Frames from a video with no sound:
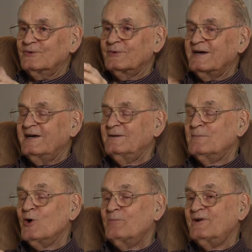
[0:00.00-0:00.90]
We had
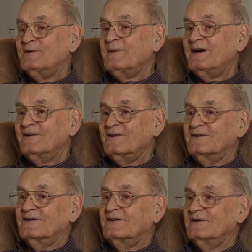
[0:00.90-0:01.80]
them open about,
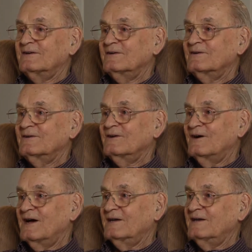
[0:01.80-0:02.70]

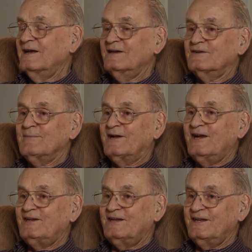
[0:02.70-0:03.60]
I guess about
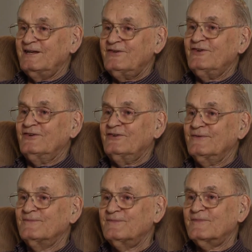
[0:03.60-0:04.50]
18 inches,
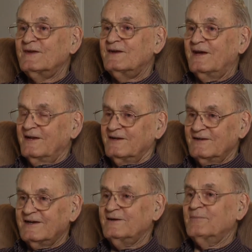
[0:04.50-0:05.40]
and then
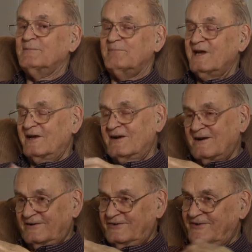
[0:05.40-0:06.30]
they had my
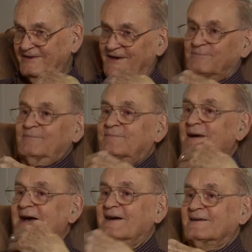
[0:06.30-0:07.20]
BAR set up
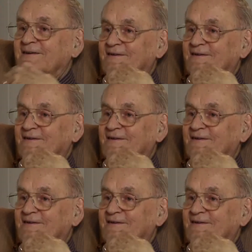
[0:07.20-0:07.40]
back